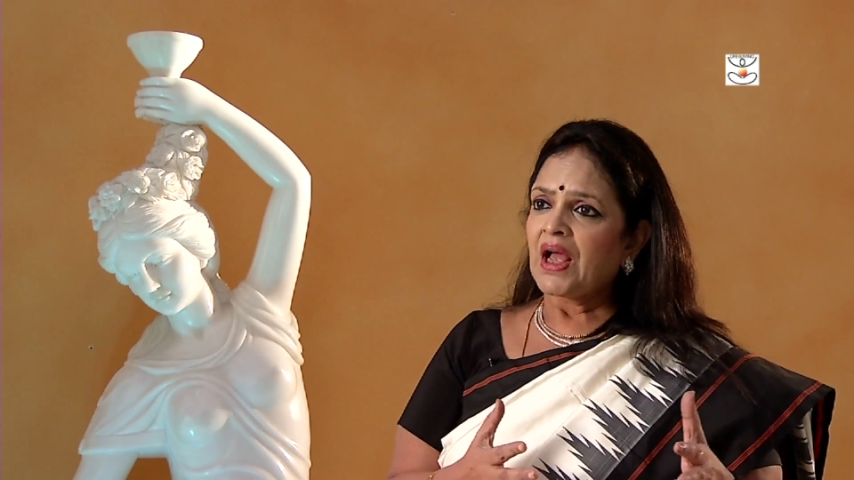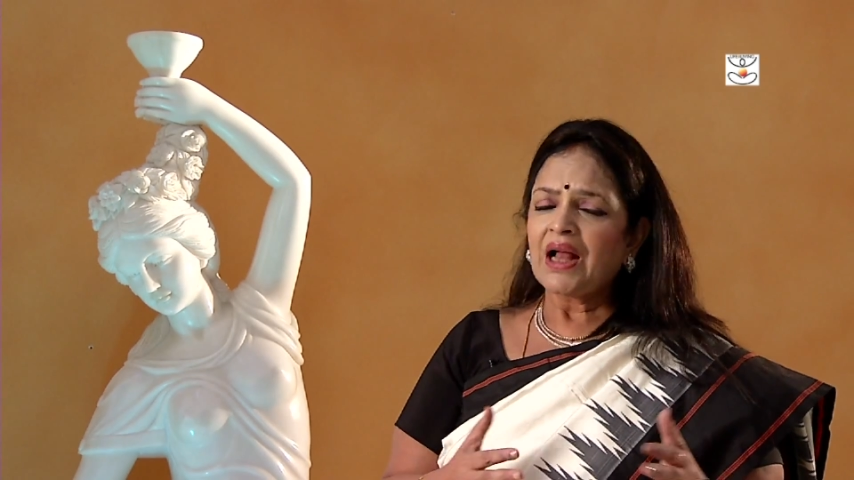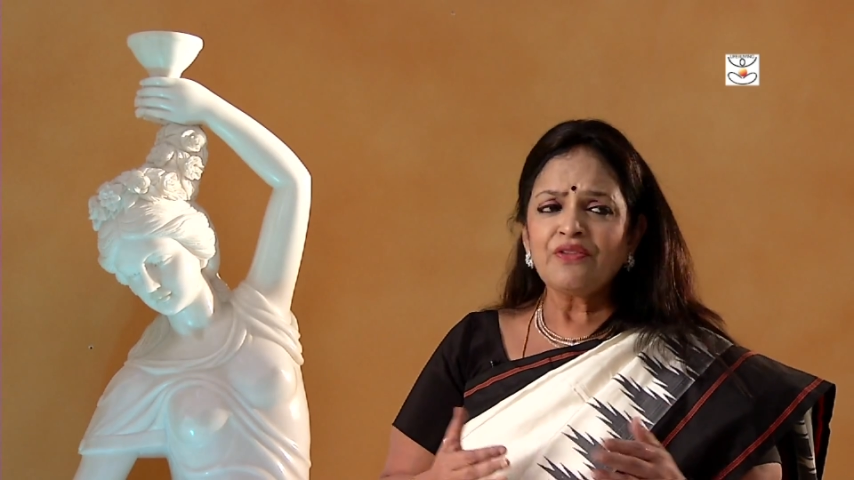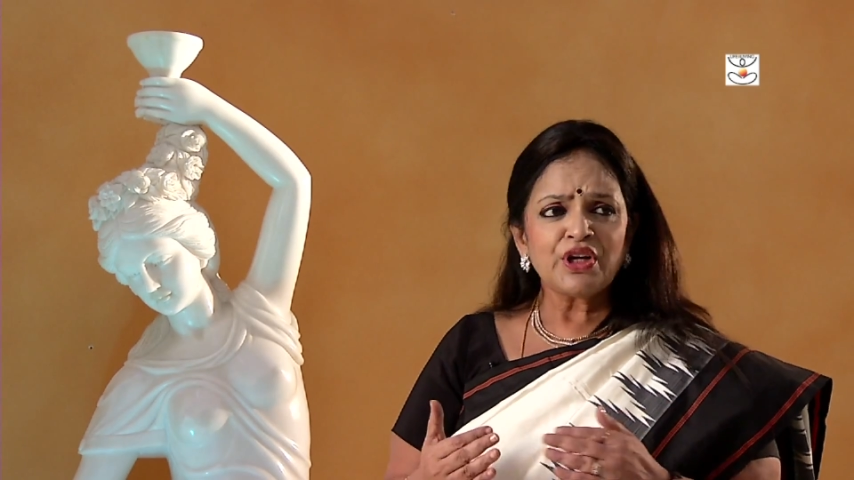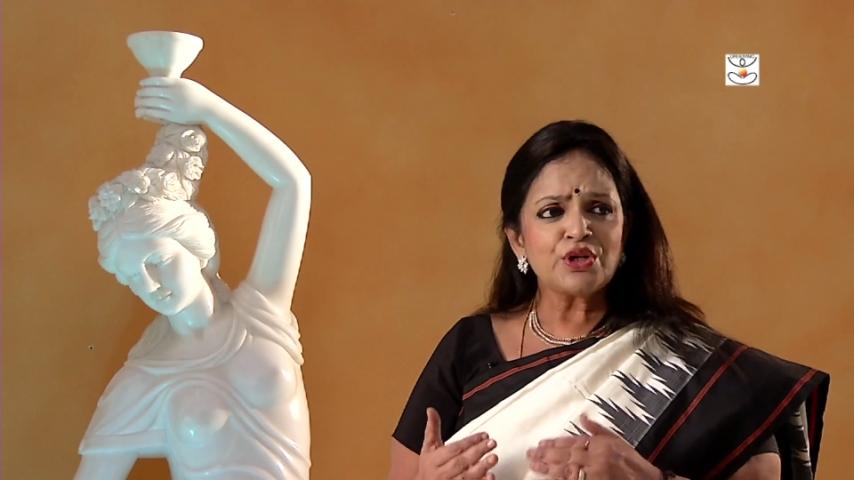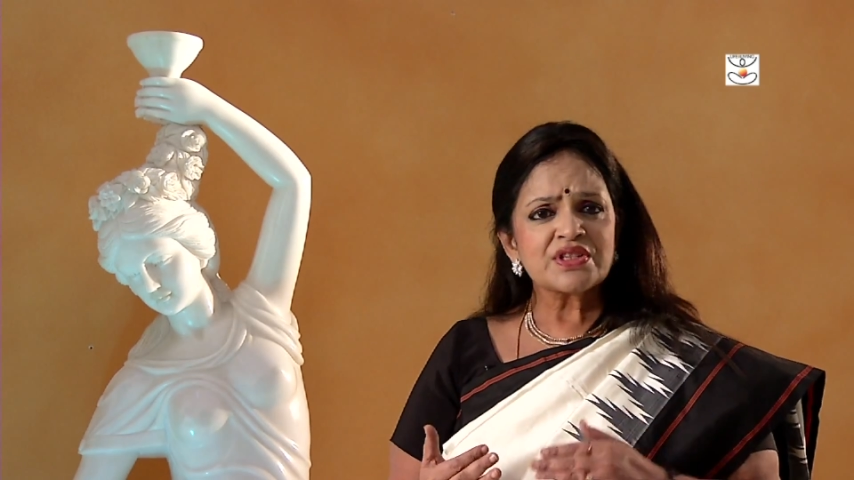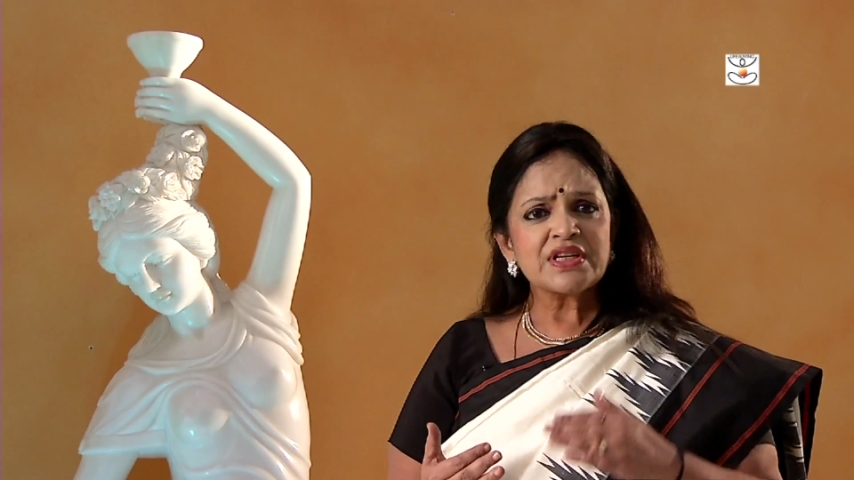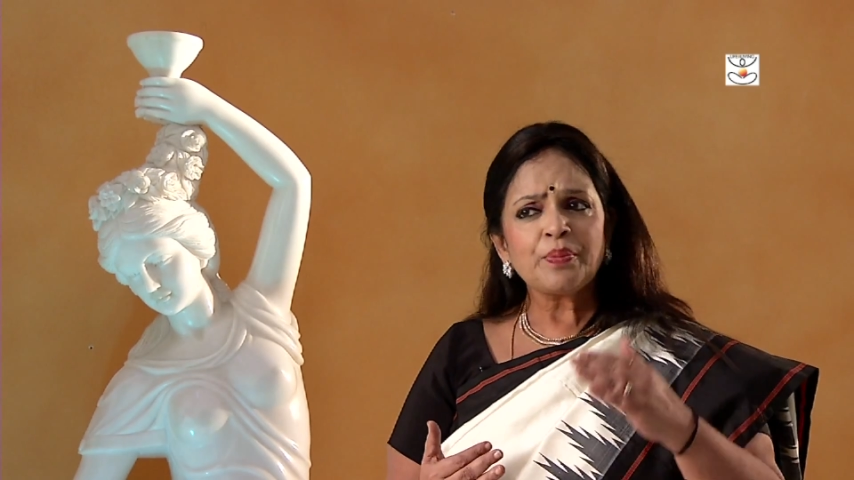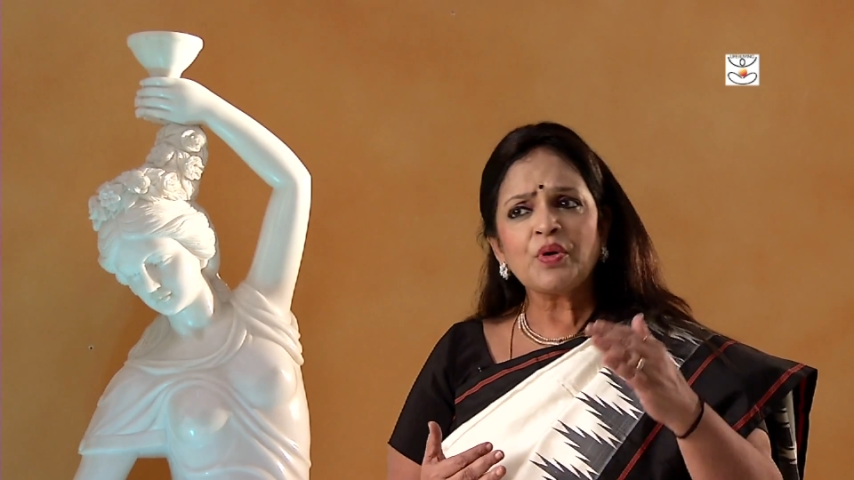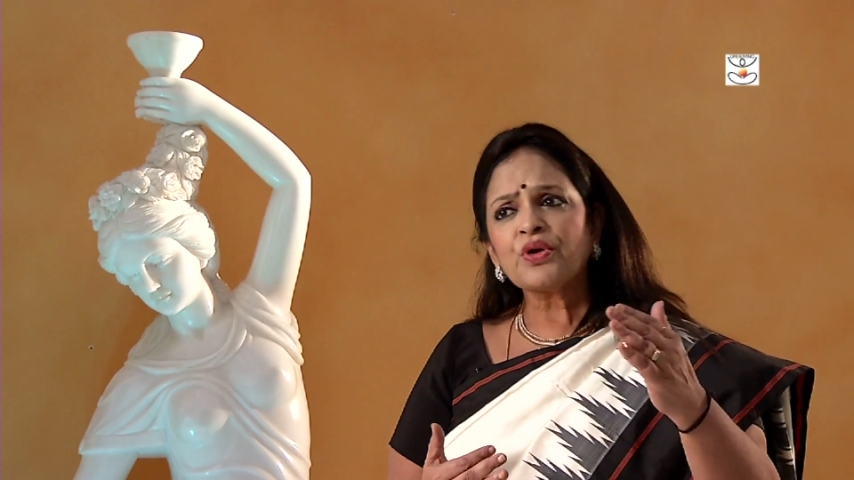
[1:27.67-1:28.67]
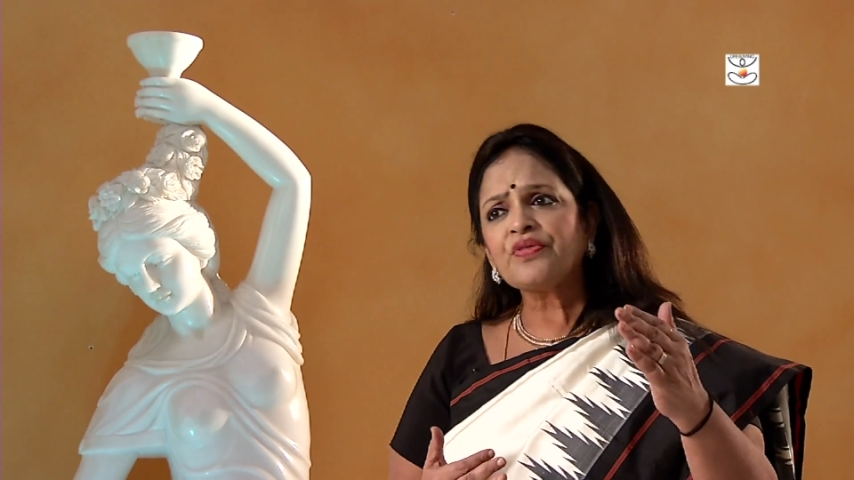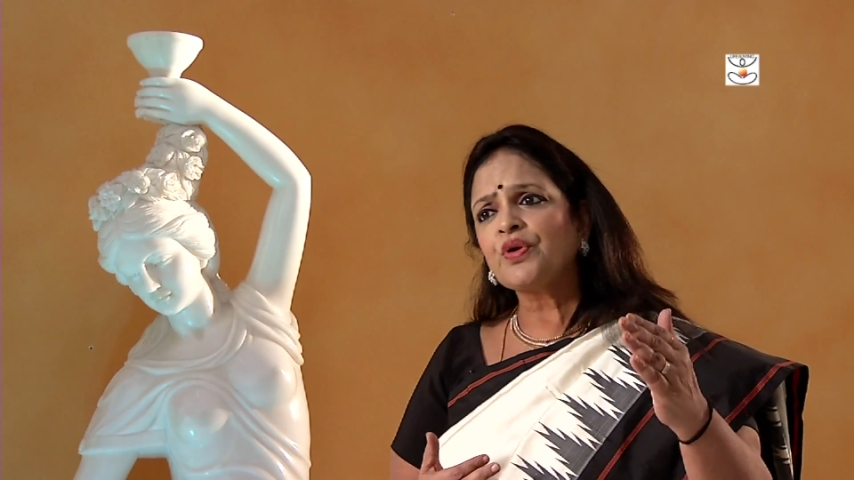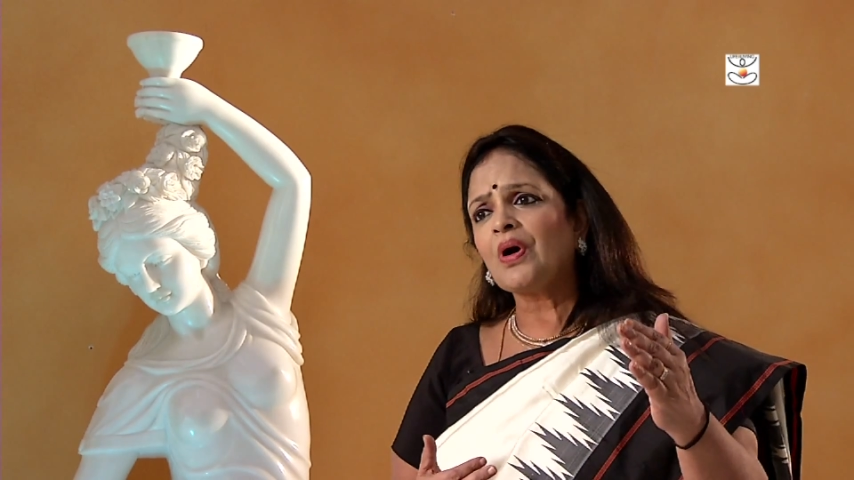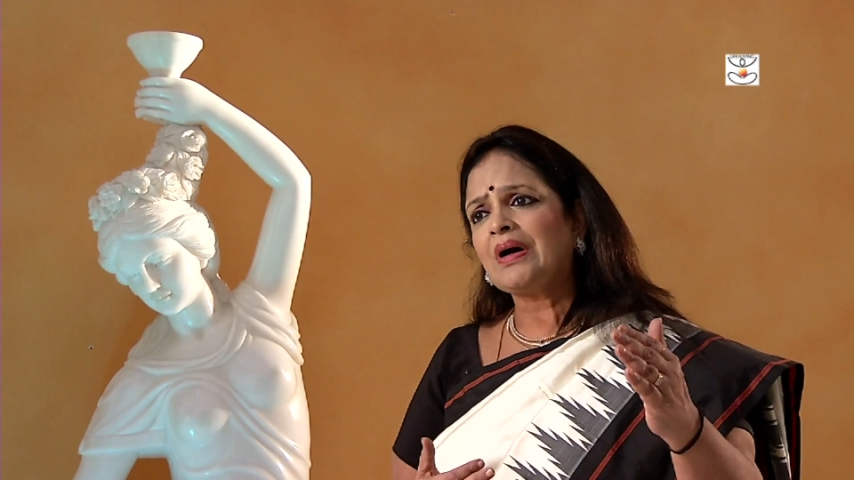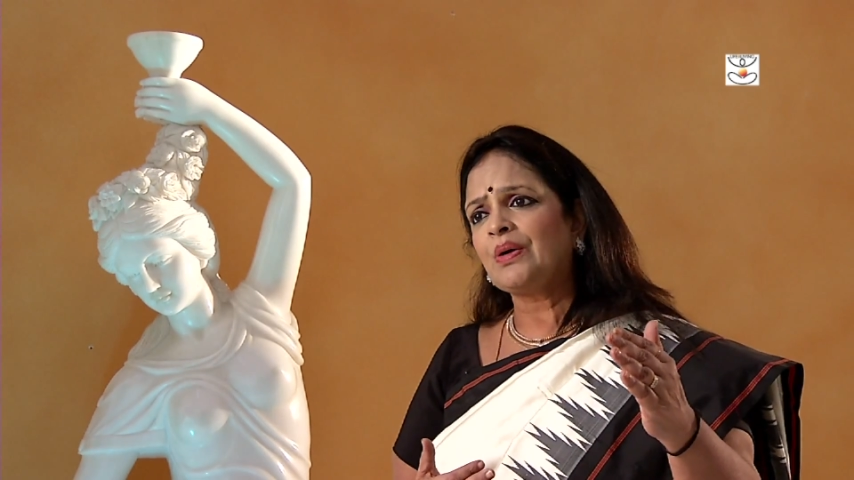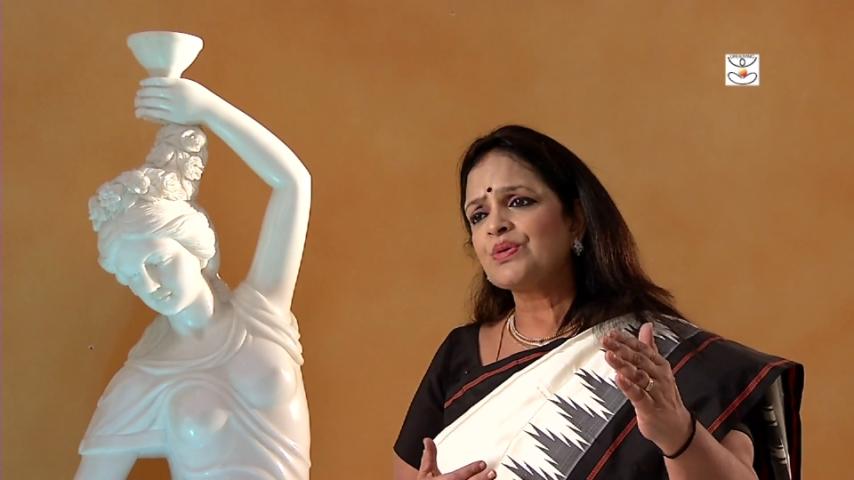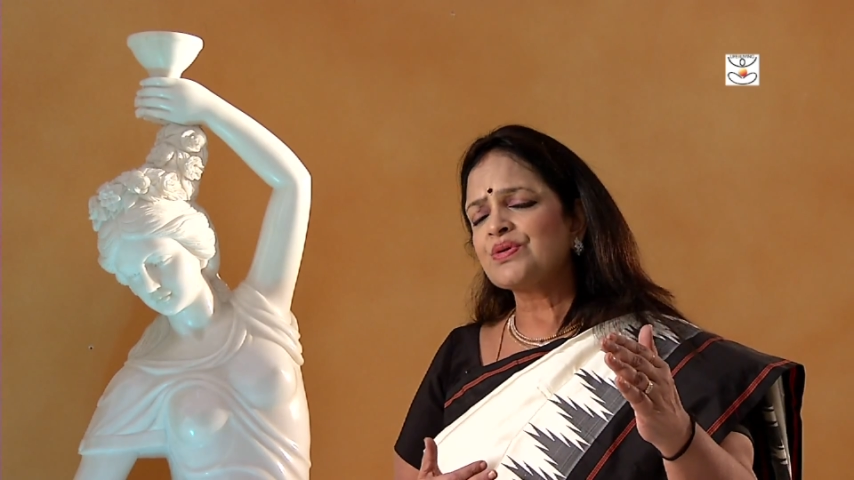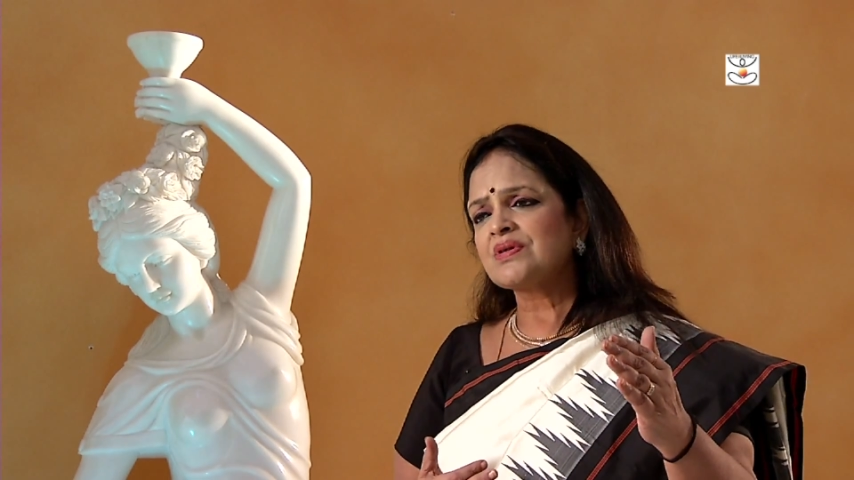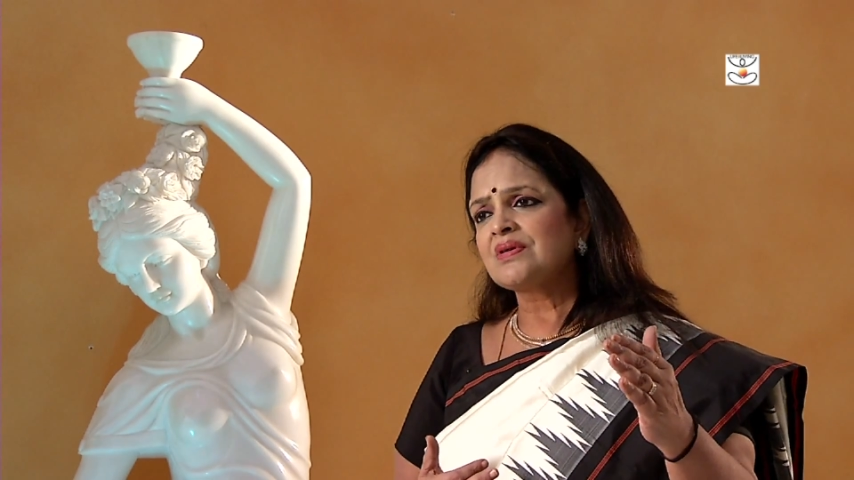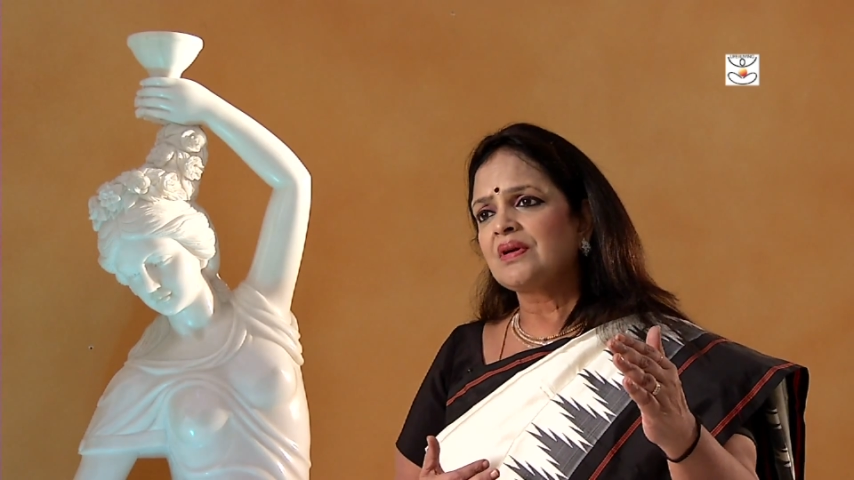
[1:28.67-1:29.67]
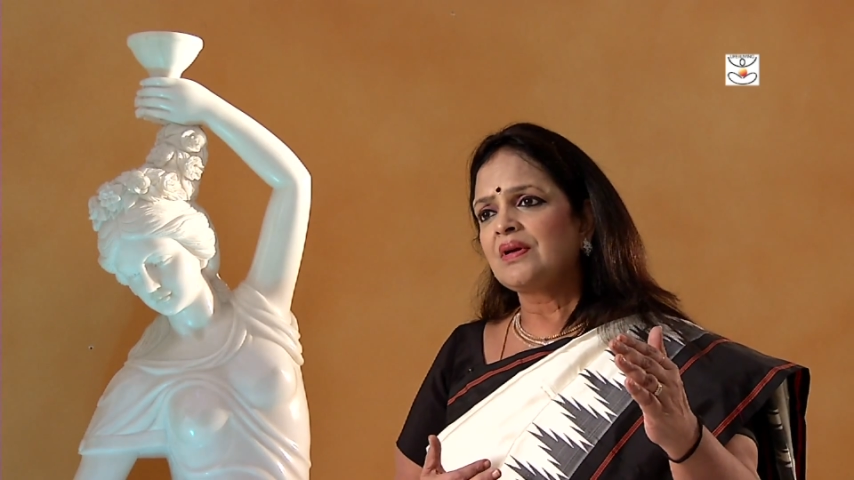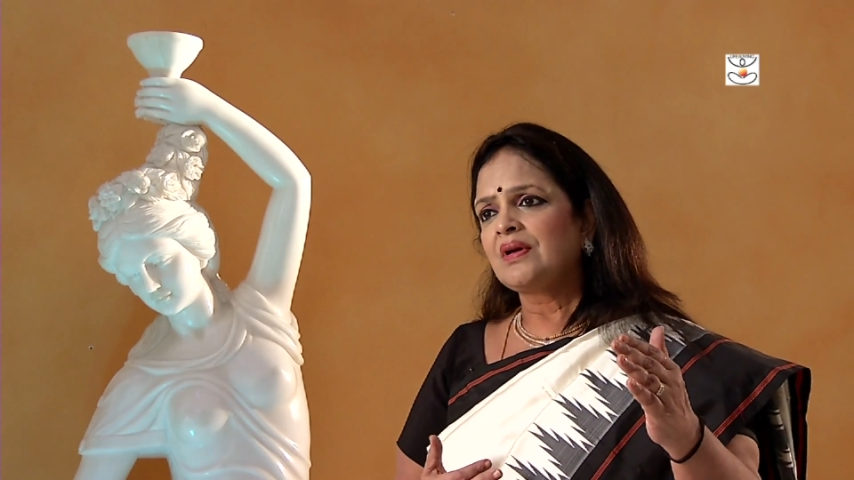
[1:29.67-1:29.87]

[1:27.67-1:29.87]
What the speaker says: And when you step out of your house,